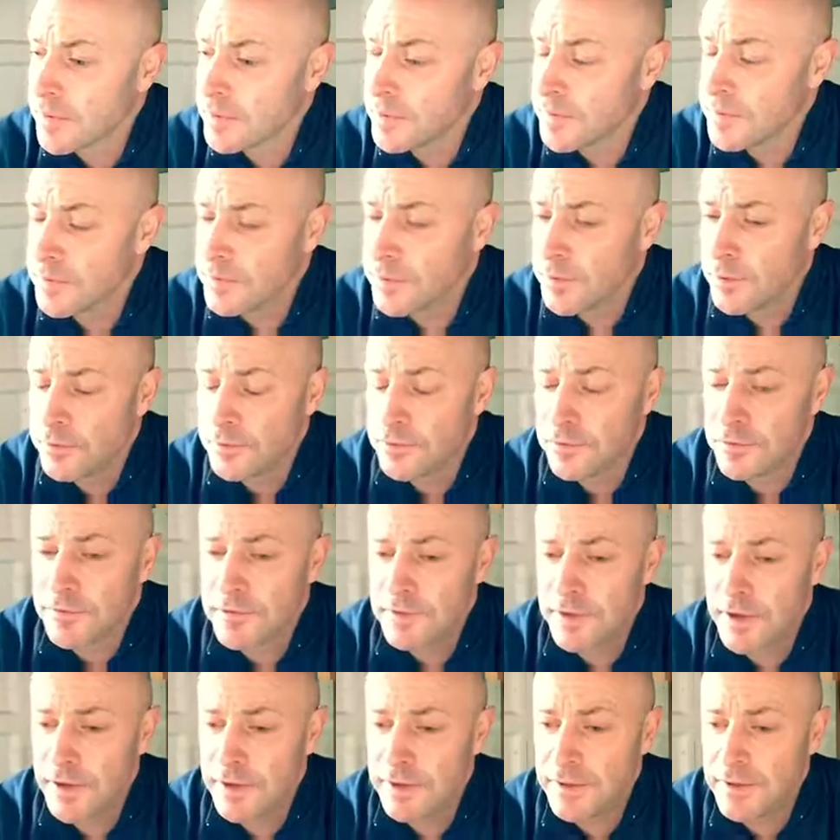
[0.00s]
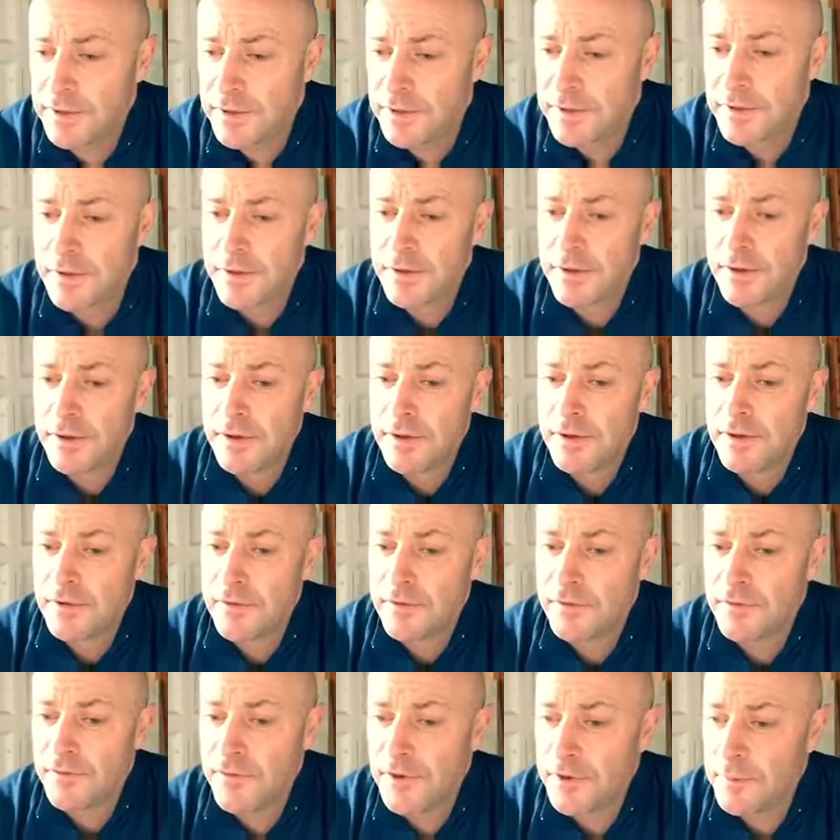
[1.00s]
did 210
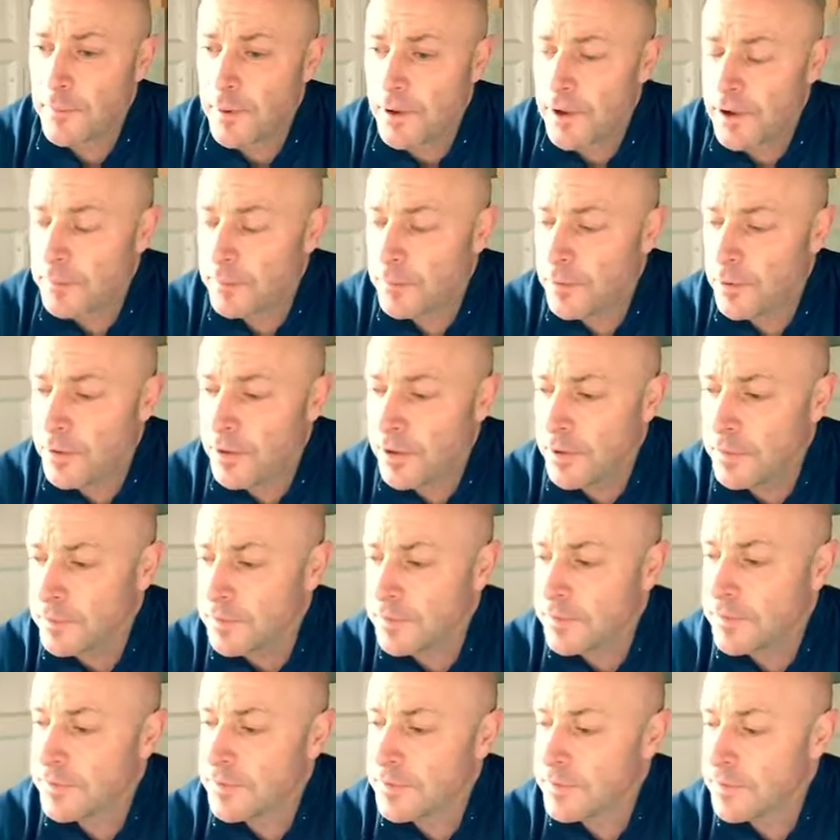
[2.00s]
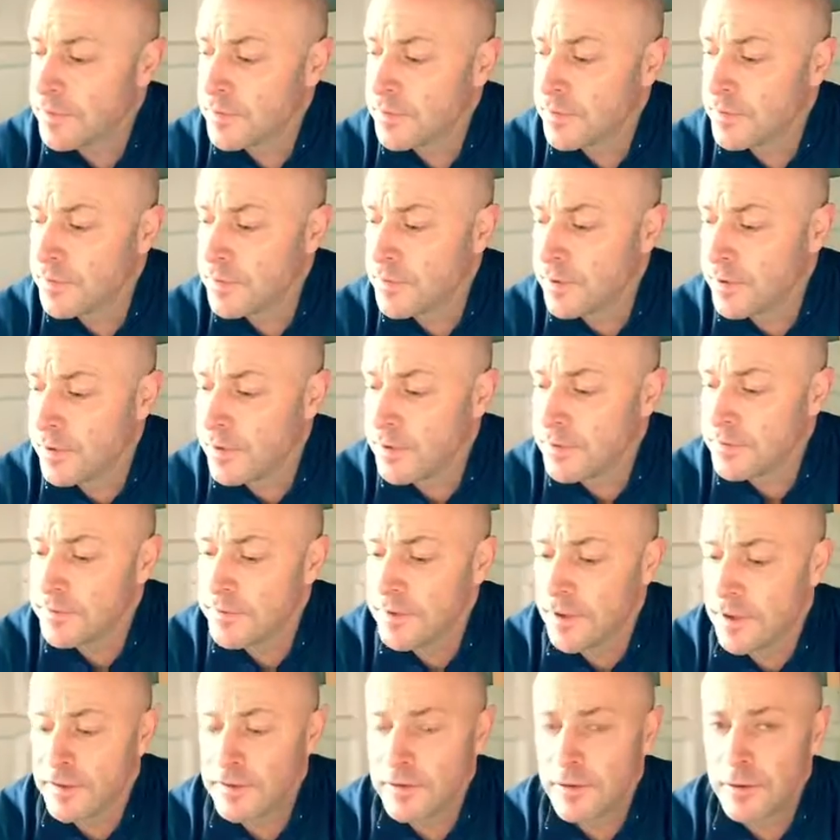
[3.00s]
V-bar pull-ups,
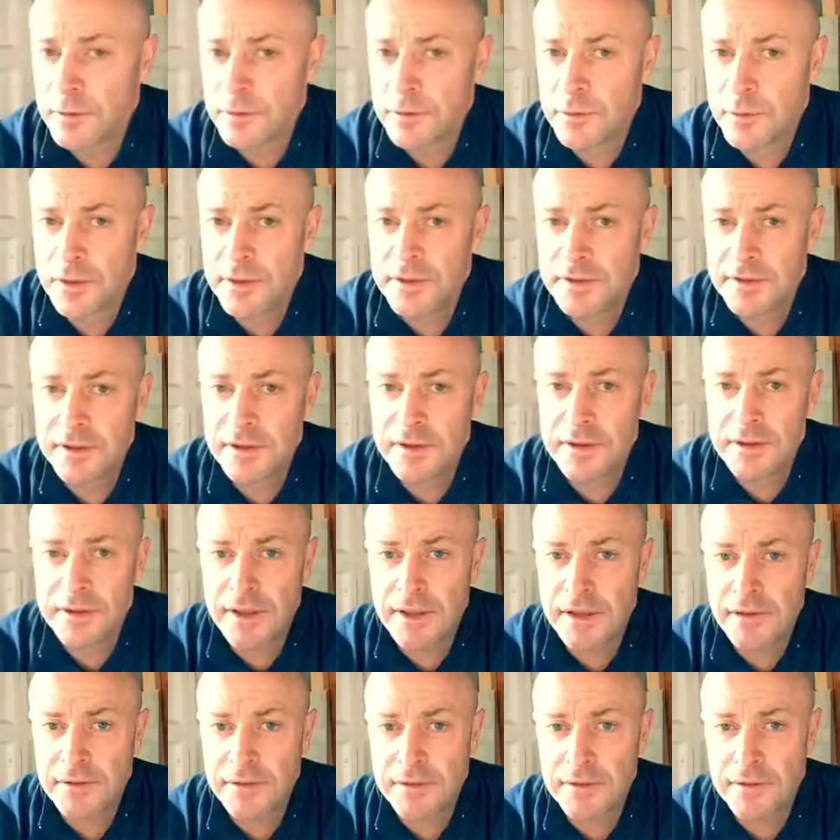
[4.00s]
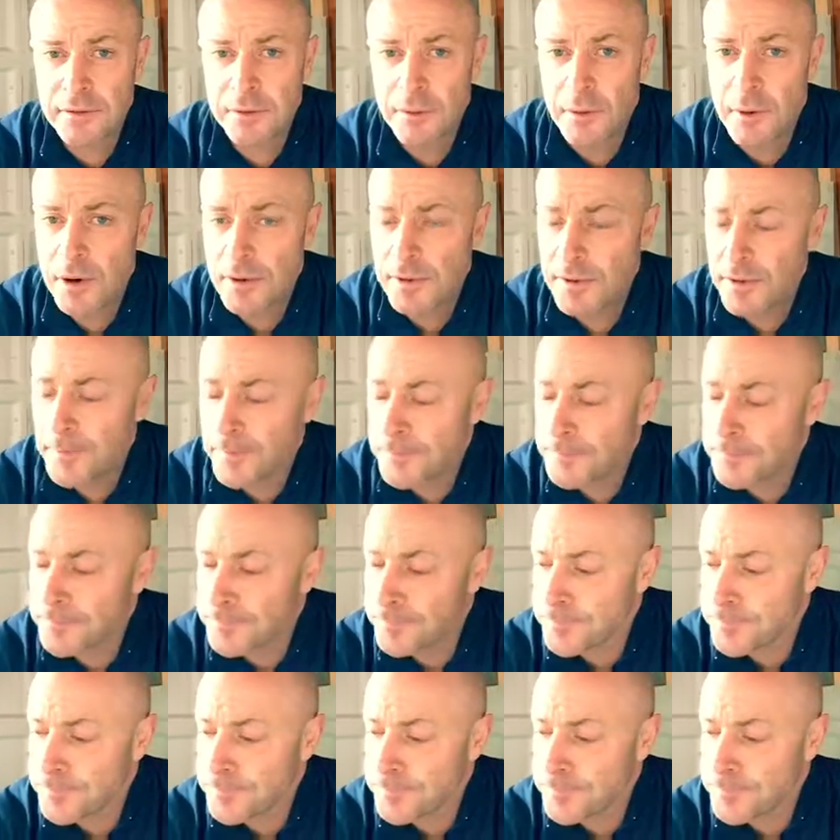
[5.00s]
starting with 20 down to 1.